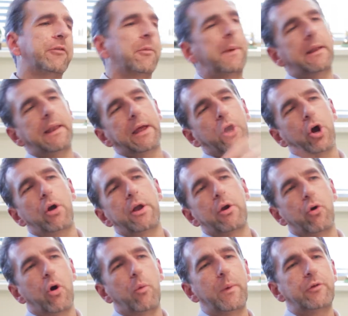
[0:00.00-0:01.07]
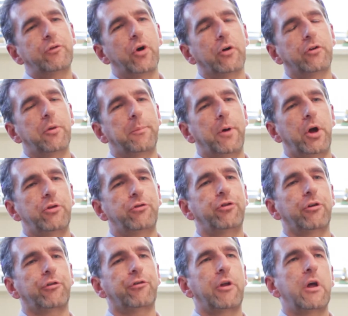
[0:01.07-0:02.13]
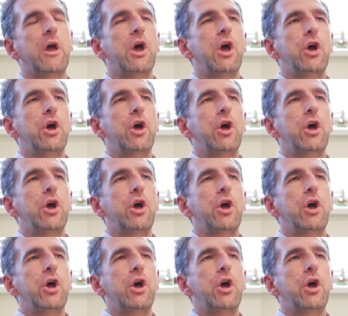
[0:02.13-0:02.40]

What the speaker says: It's a bit like earlier on we talked about just